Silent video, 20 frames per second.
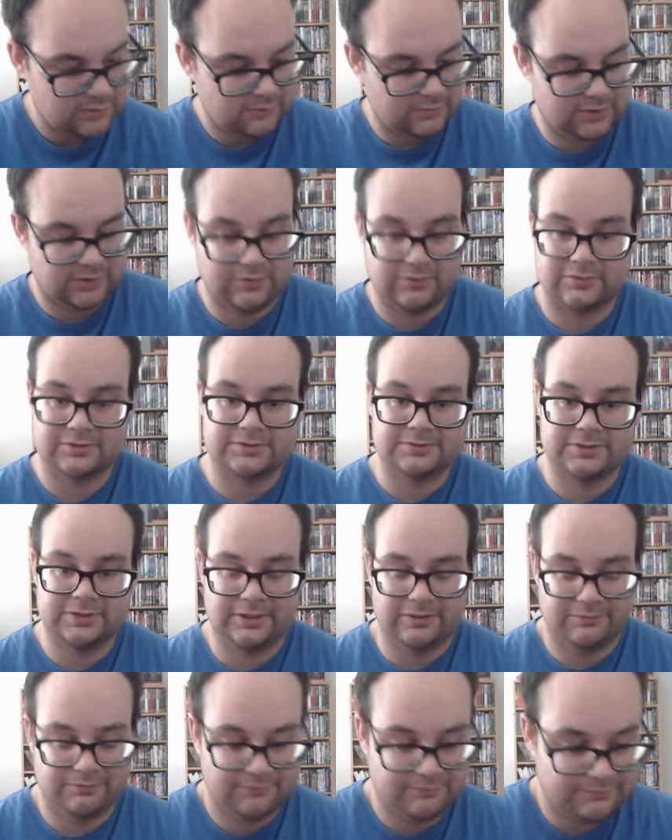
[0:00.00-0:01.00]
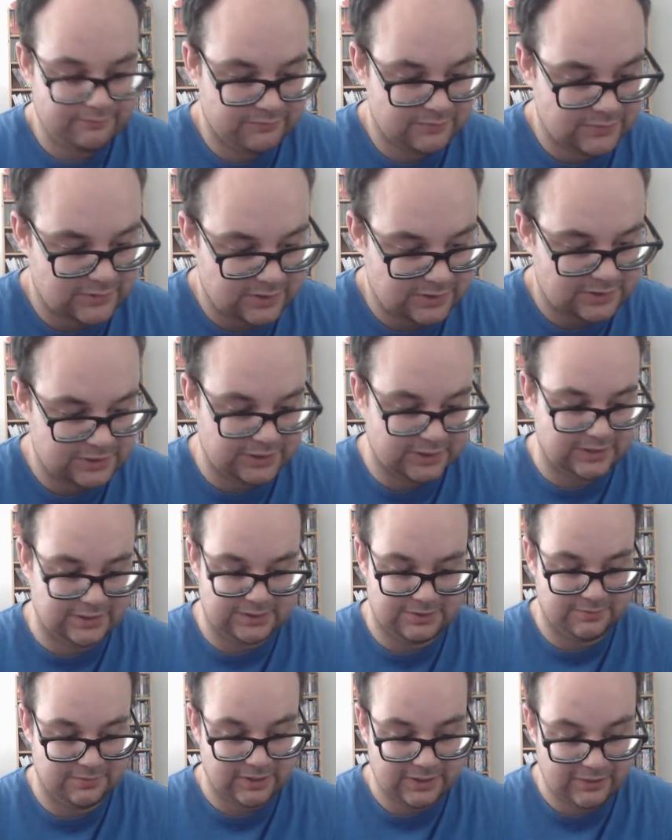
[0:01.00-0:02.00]
But of course, she
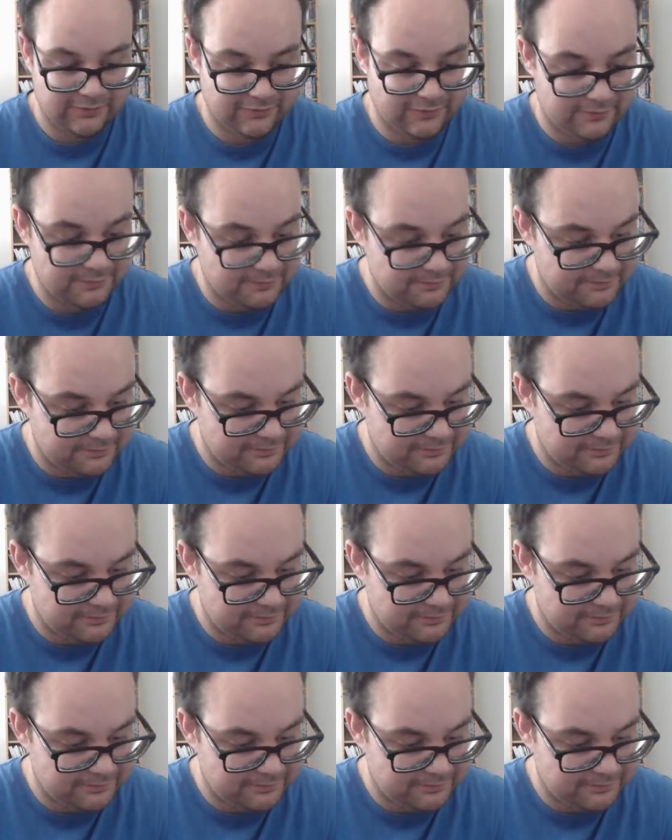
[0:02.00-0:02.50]
doesn't believe him.